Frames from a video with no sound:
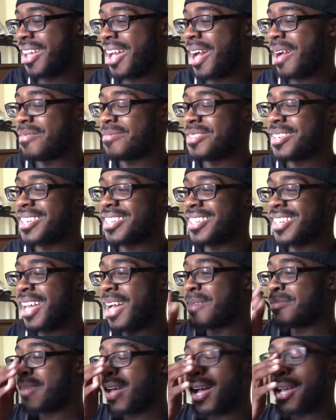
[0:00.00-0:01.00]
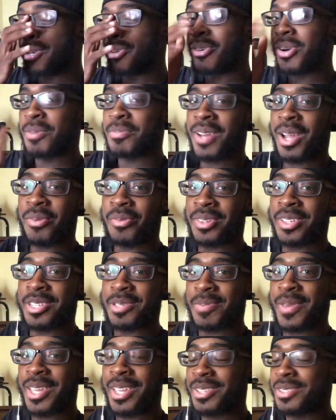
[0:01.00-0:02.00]
I'm just, I'm, I know I'm not really
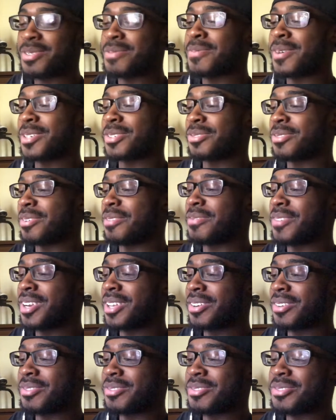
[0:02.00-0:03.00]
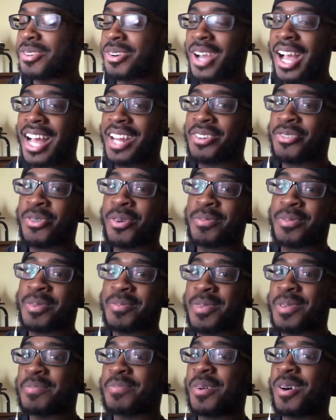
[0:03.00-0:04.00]
speaking too much on the video, you know, I normally
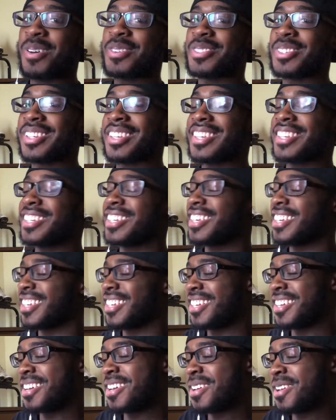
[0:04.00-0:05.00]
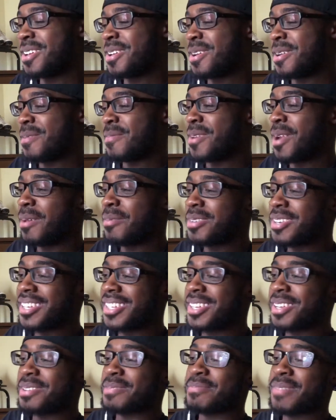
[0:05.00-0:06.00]
be pausing and shit. But I'm just
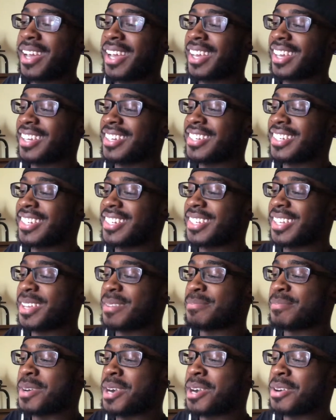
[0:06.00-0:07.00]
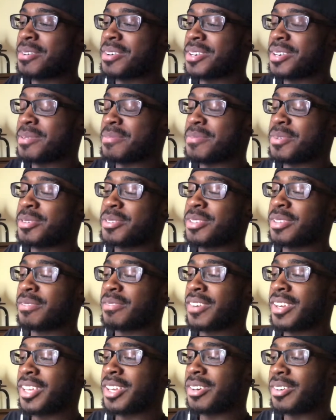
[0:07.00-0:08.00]
sitting back and just admiring the music
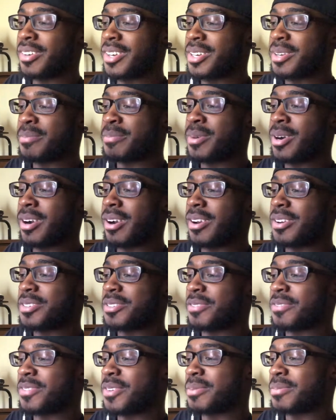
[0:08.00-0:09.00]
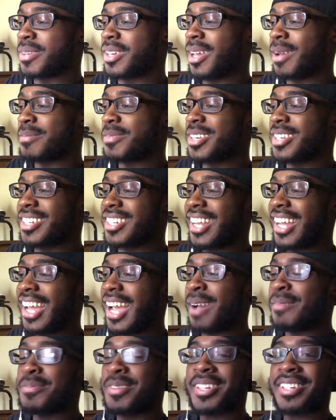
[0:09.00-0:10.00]
video and the bars. You feel me? I'm just like
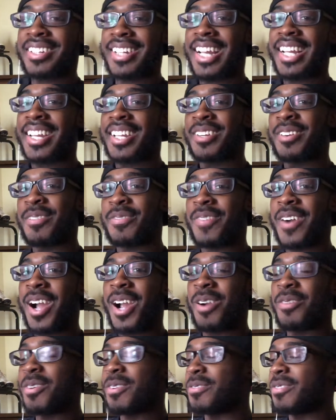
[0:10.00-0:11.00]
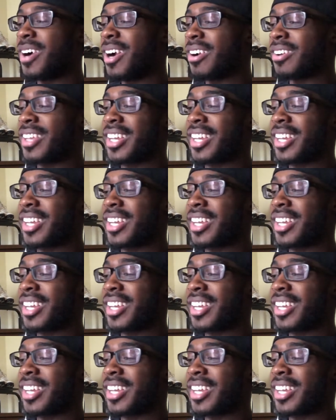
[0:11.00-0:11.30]
I'm just liking the fire with fire.